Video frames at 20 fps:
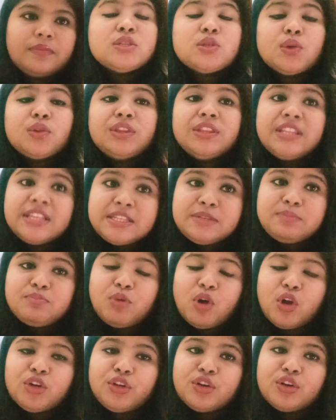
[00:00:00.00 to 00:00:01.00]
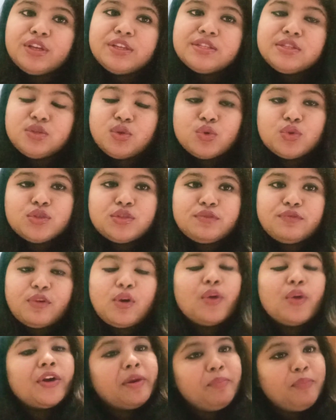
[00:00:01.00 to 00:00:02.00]
So this module is used
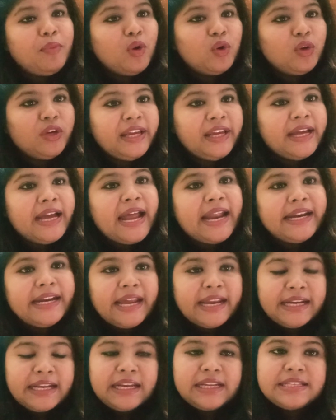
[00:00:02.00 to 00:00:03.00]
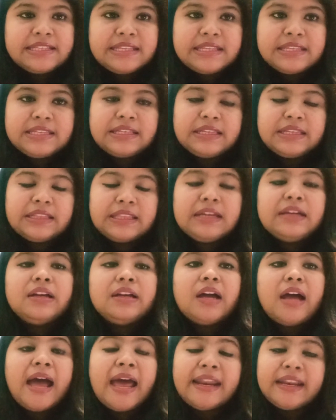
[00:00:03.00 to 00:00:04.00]
for reporting and
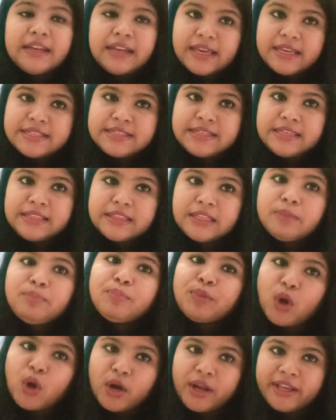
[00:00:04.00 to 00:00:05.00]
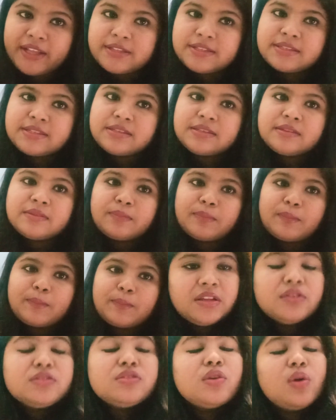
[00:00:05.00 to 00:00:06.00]
analyzing the products.
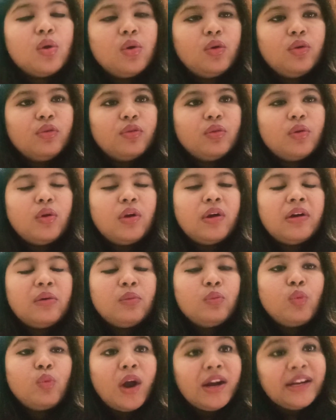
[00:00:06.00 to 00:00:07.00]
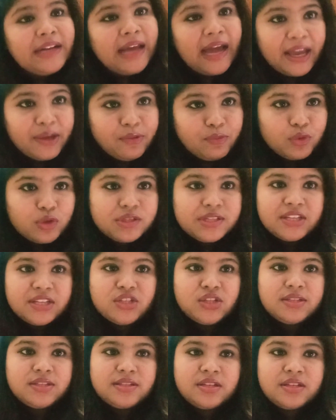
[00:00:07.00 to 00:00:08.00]
So what I would
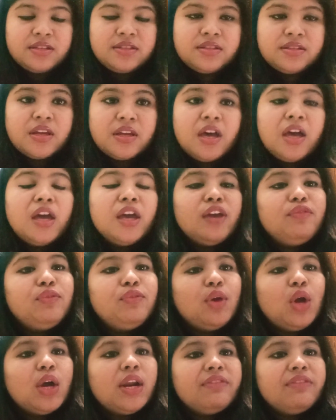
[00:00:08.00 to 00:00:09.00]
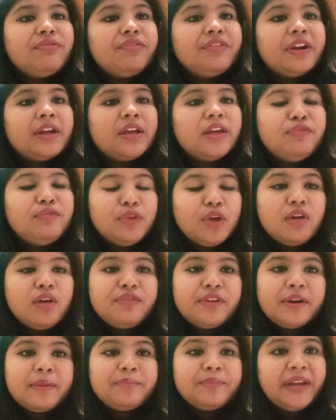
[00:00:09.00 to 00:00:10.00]
suggest is, if you
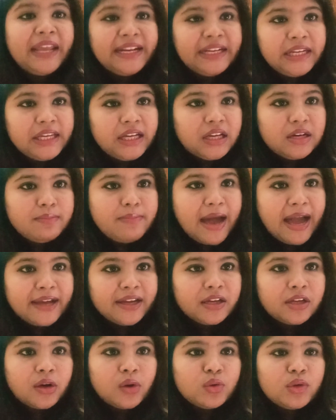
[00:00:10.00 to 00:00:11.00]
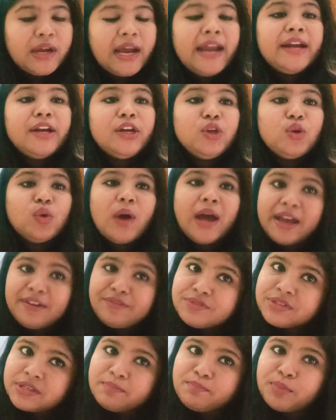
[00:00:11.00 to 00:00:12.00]
are from technical background and you
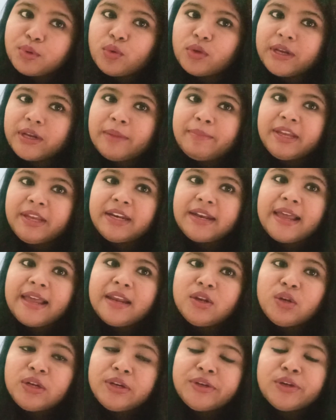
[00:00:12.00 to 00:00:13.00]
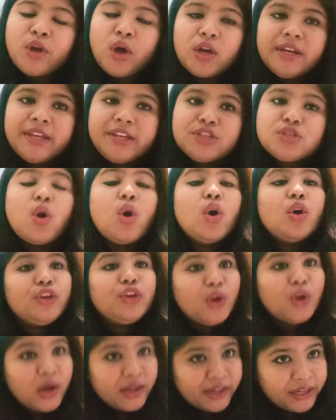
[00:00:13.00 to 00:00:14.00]
have some programming knowledge, or
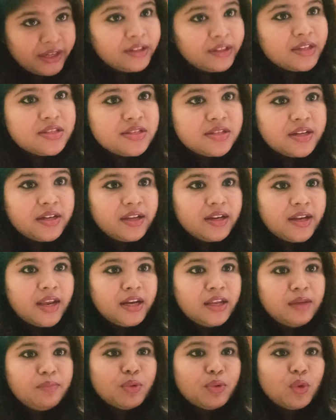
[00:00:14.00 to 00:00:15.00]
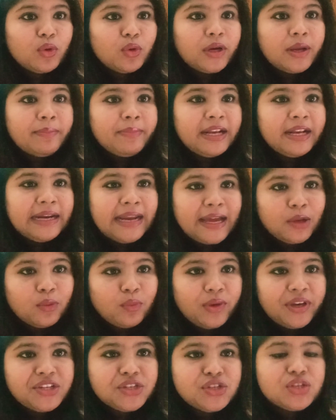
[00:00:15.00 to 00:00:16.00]
you are interested in any programming
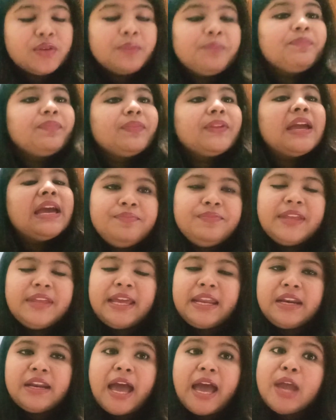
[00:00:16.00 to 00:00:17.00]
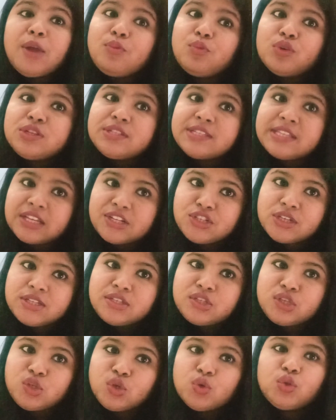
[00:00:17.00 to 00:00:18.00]
language, then I would
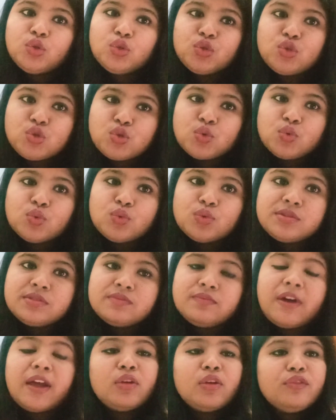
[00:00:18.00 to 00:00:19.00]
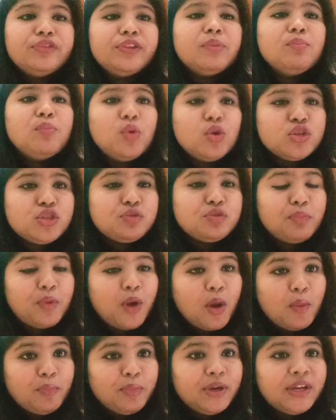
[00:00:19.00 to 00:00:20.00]
suggest you to choose one of the most
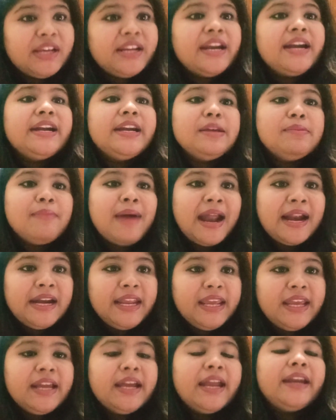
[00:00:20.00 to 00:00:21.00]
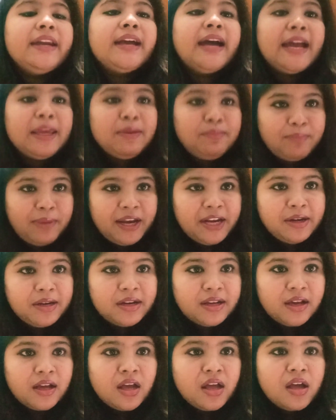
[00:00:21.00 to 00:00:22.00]
popular and demanding and high
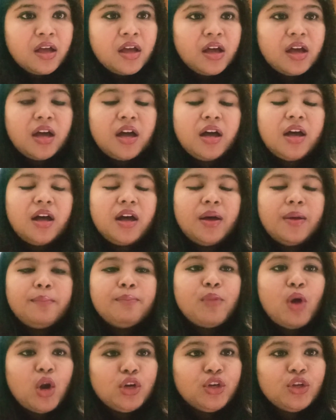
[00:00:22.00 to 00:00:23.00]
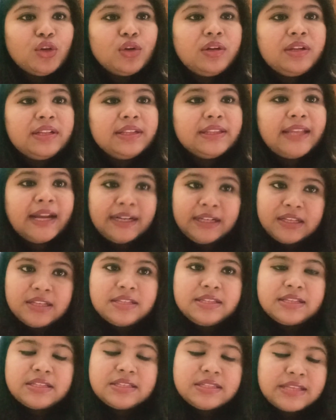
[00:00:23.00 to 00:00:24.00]
paid module, that
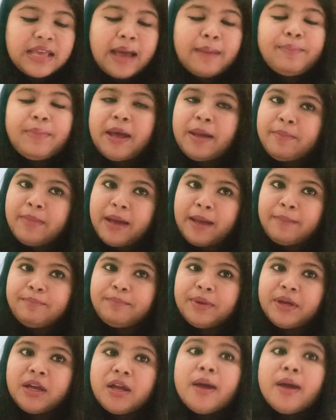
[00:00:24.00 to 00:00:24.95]
is SAP ABAP.